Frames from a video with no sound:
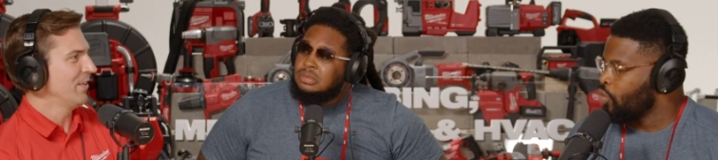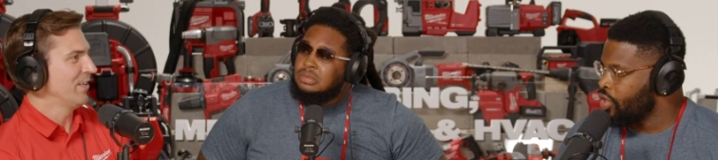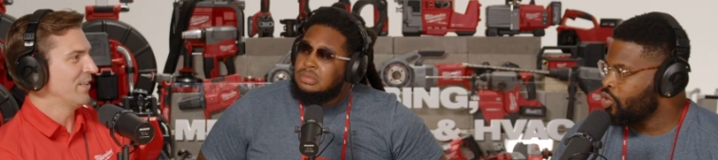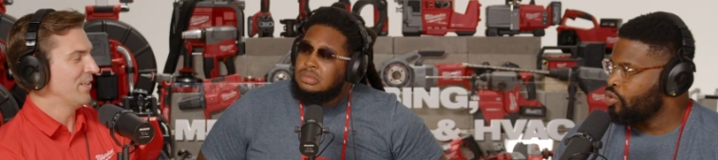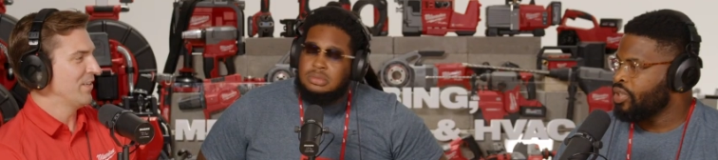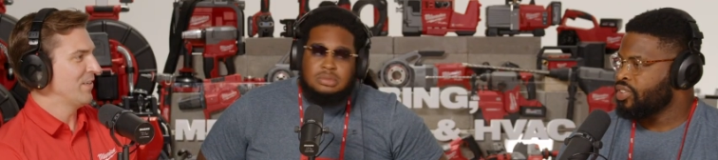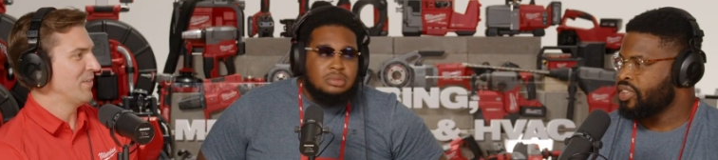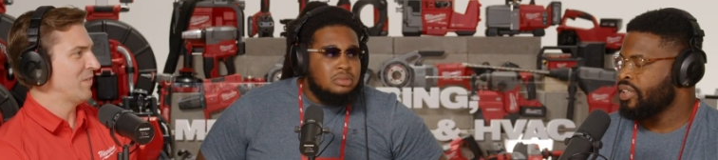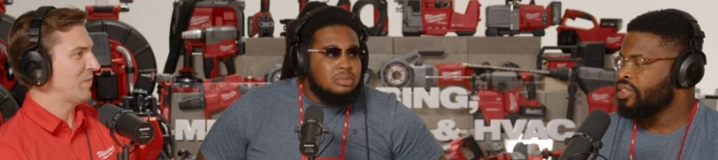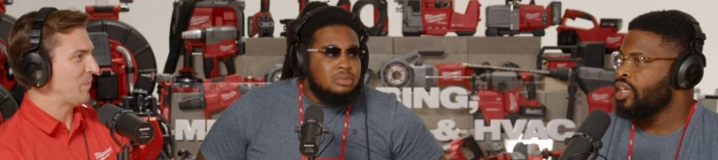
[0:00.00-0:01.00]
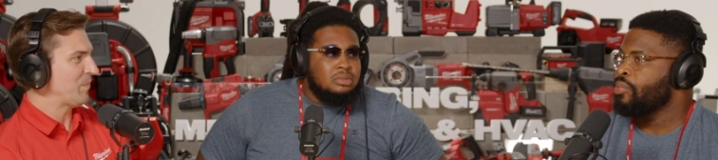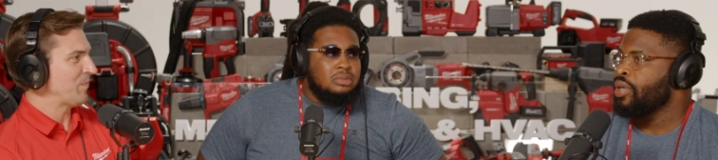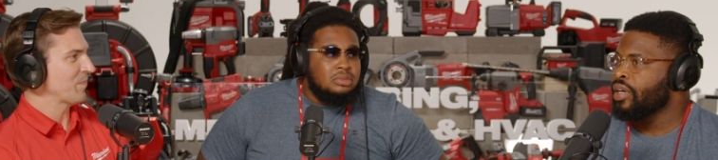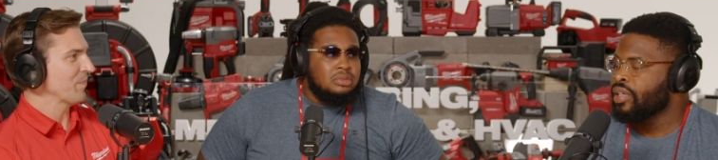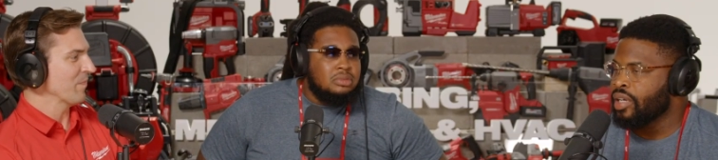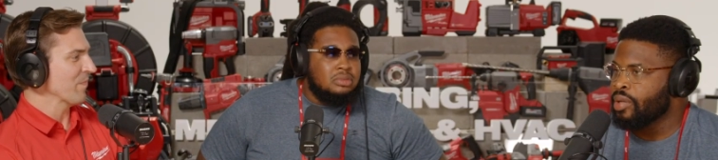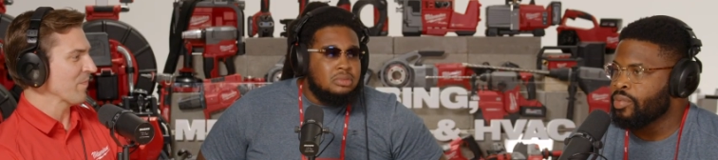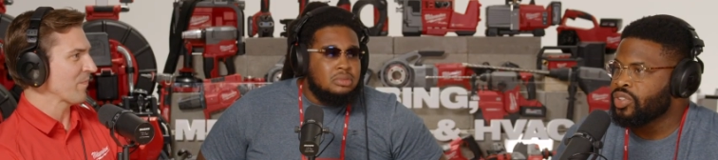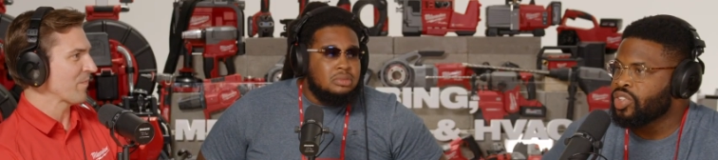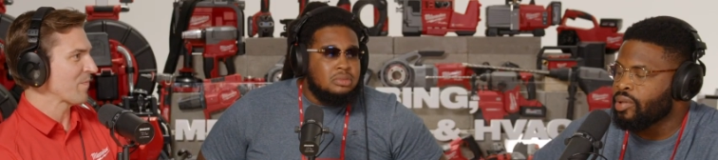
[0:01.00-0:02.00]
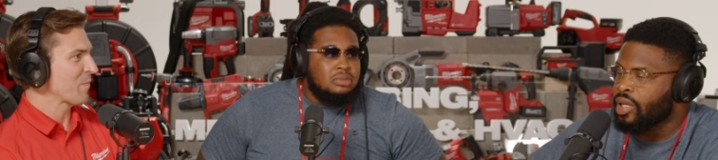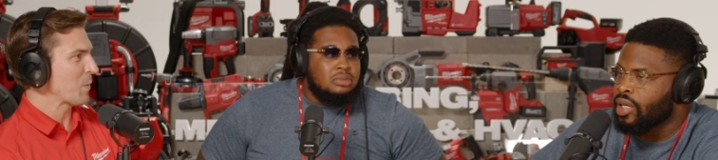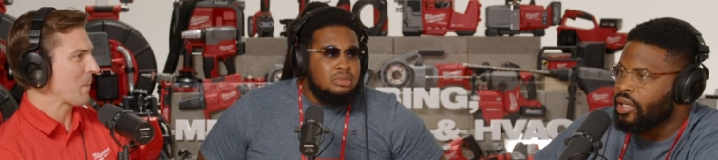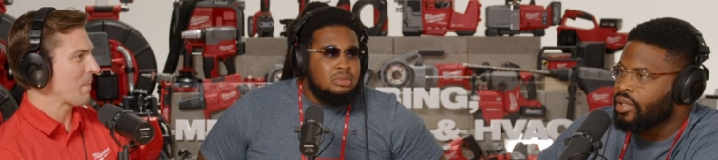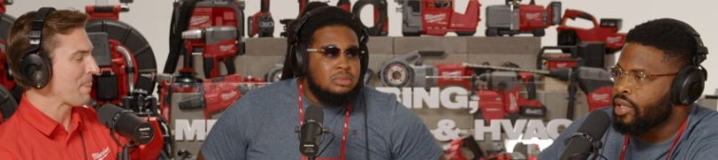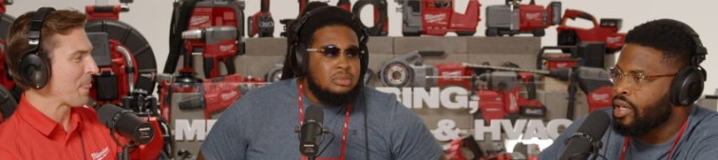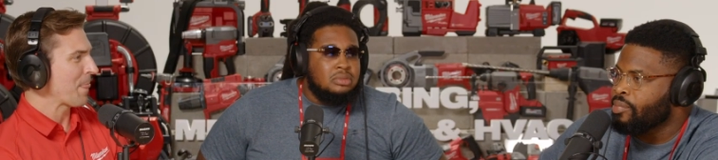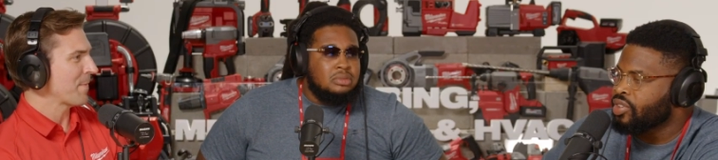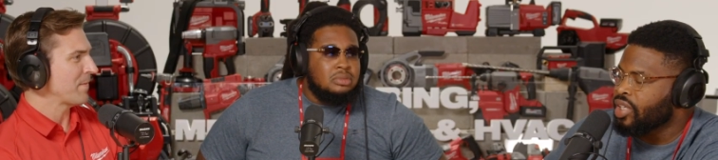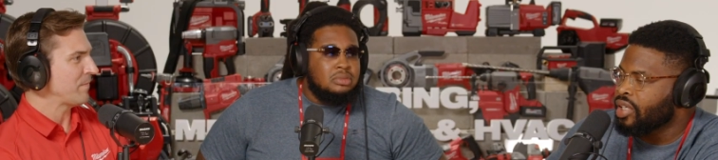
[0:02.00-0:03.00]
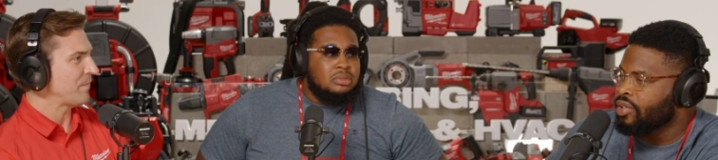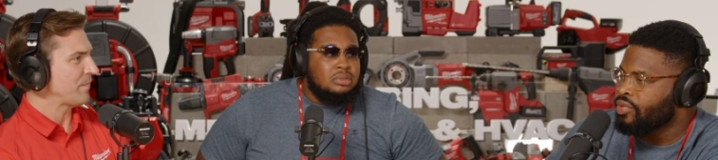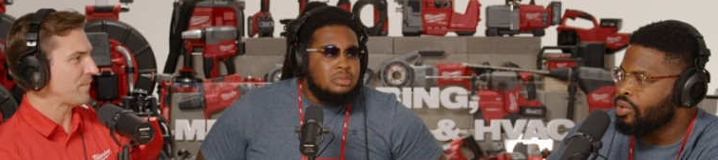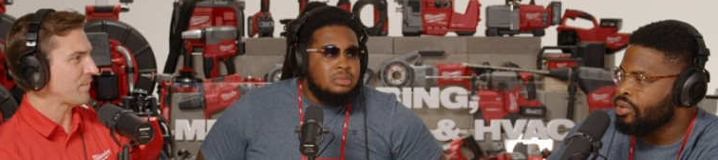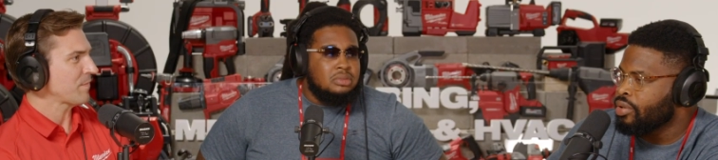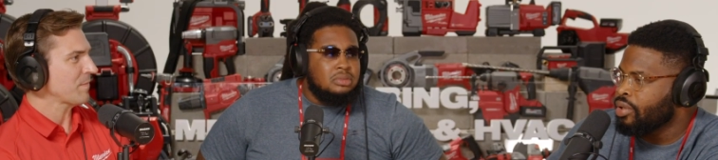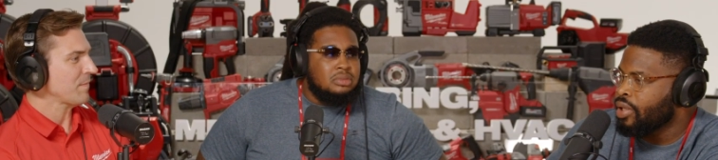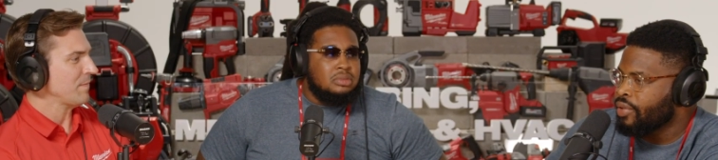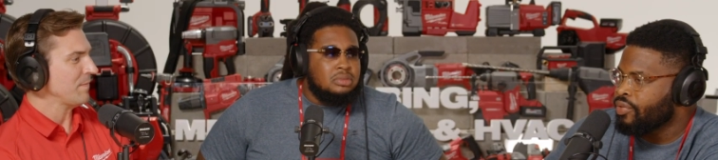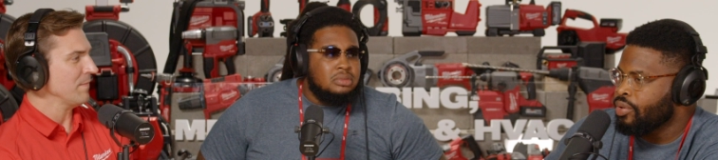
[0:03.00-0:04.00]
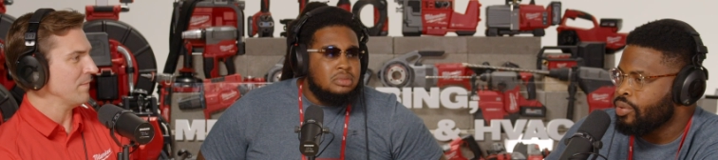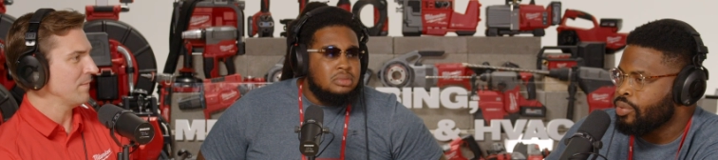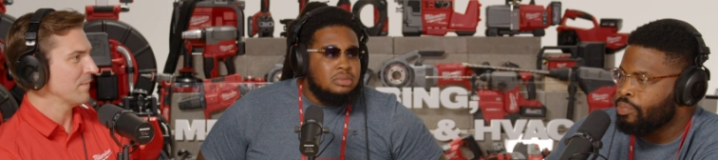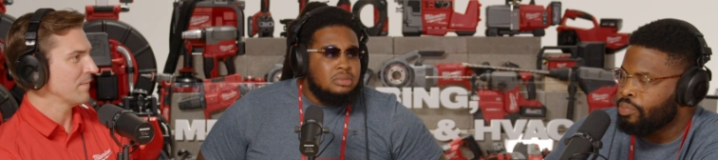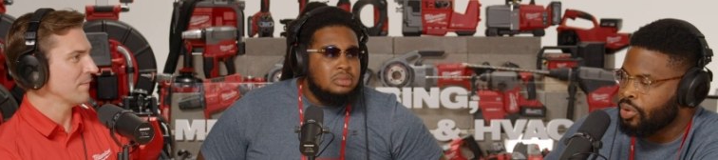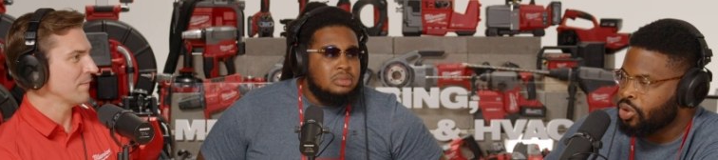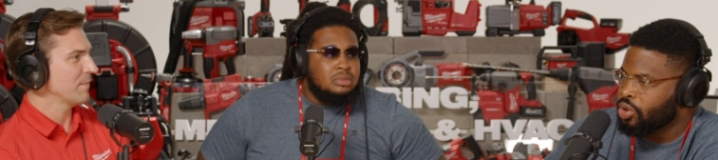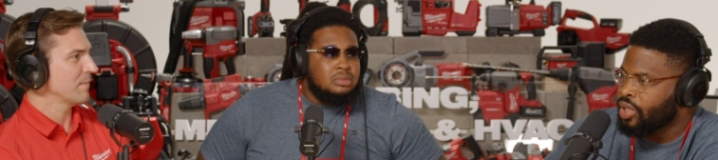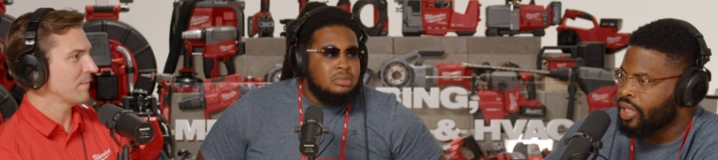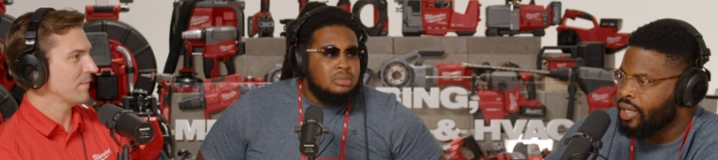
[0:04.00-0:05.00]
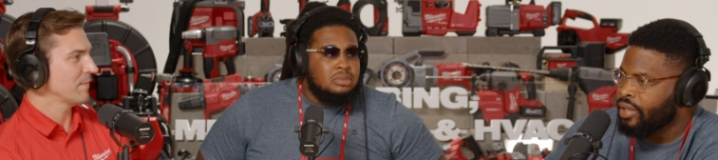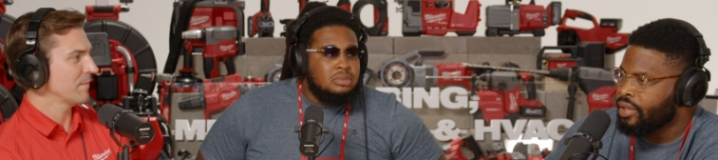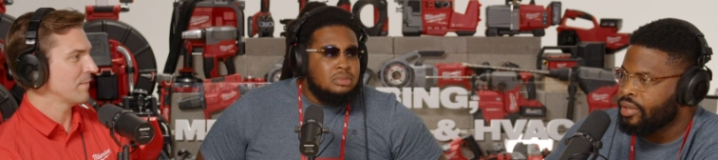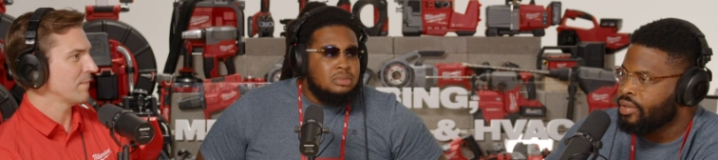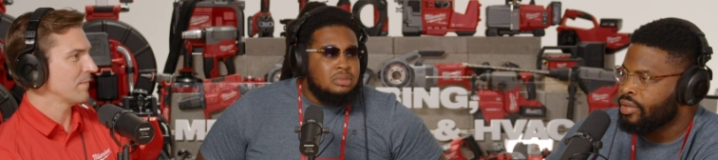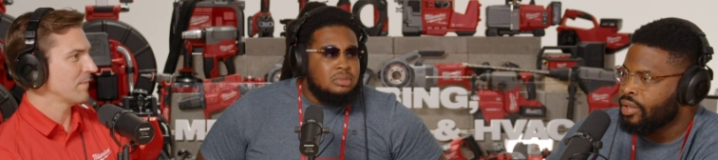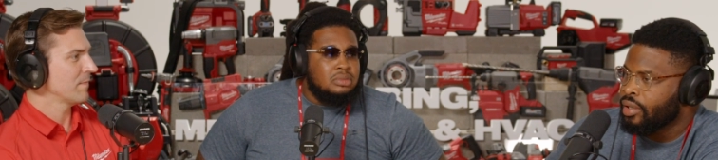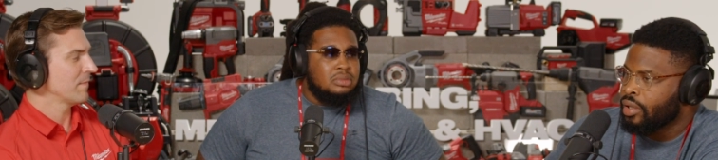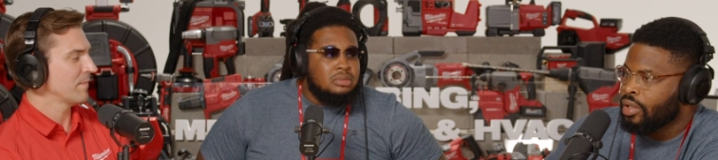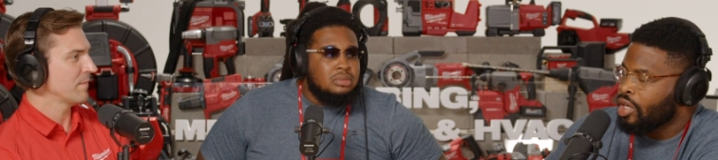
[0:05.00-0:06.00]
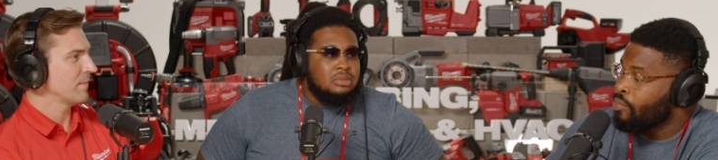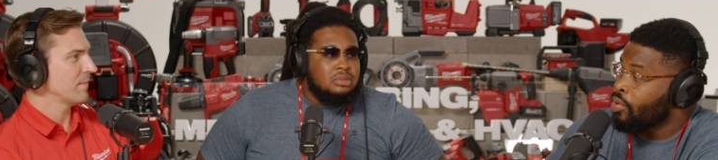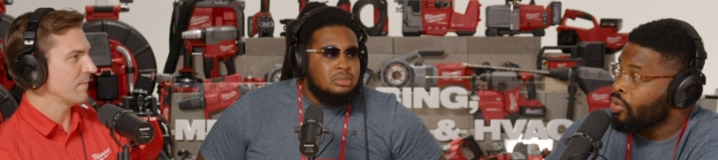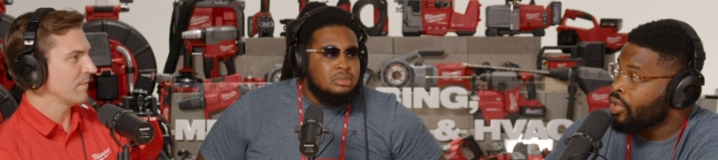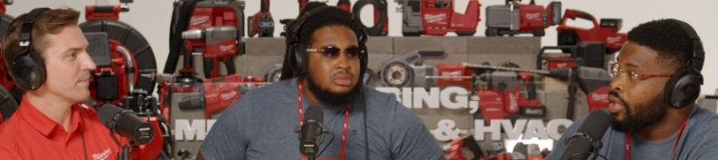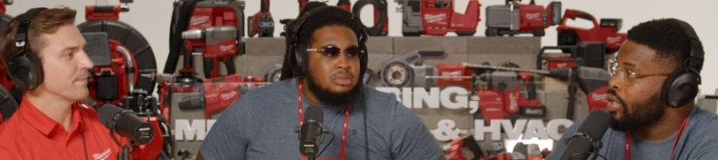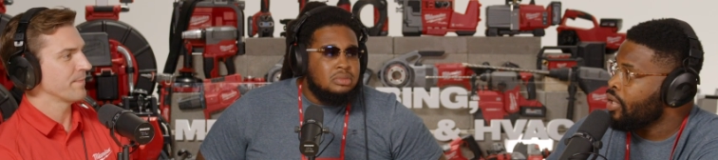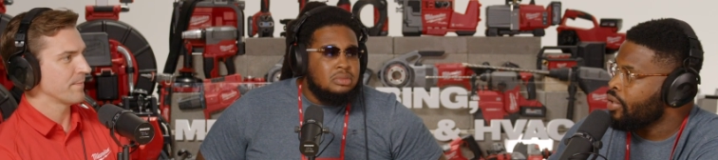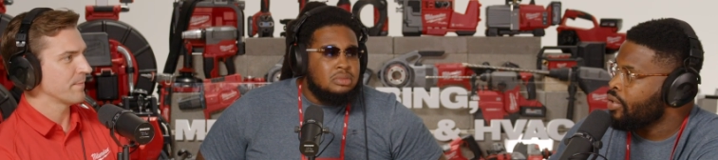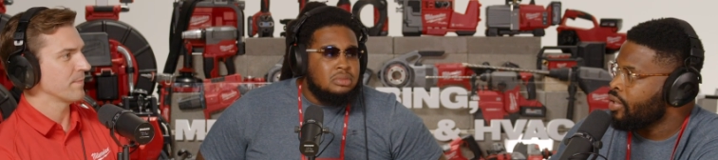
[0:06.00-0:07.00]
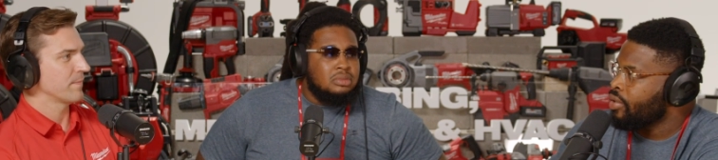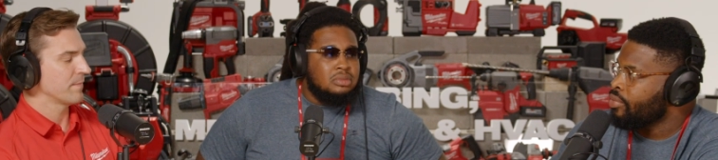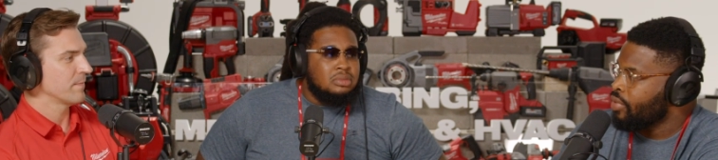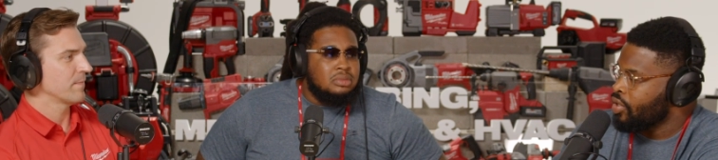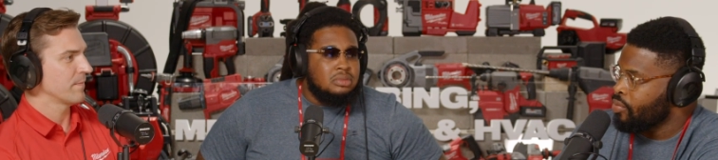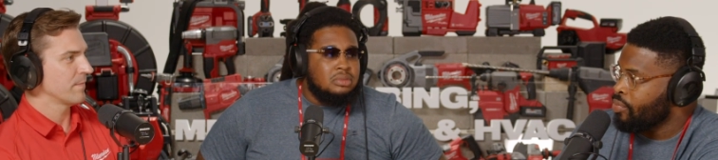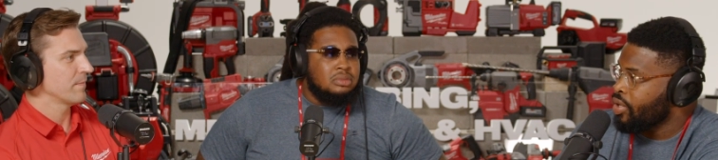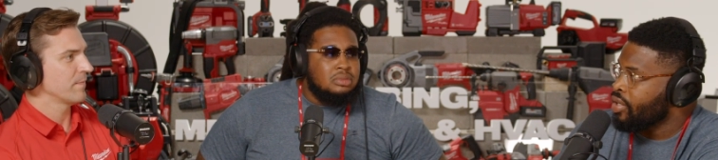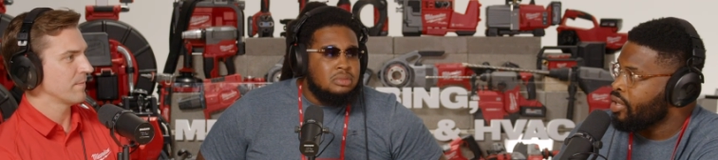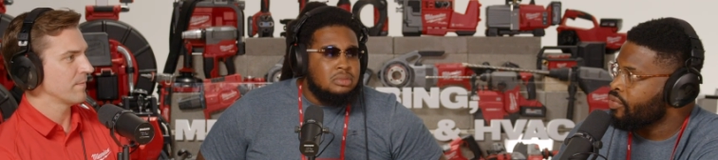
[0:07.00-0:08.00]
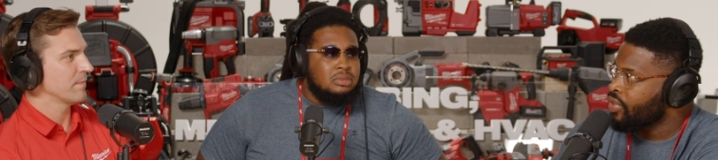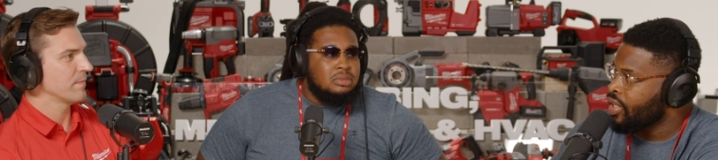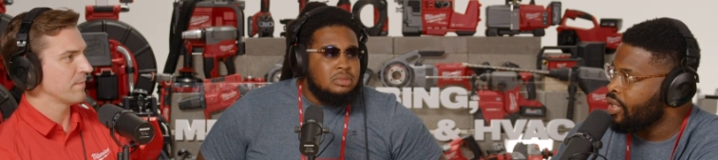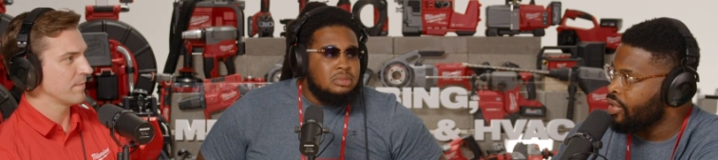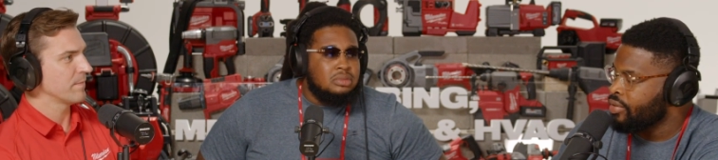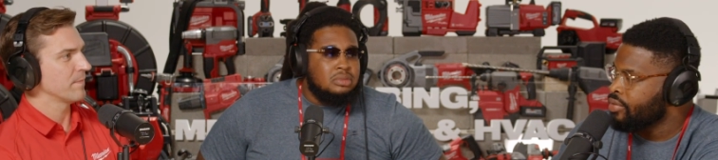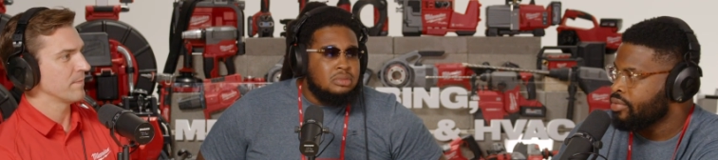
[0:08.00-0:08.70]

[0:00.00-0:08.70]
Speaker 1: One to two months downtime without a camera. So a lot of the cameras, like if you if you push your head in a broken line and it, and you break off the head.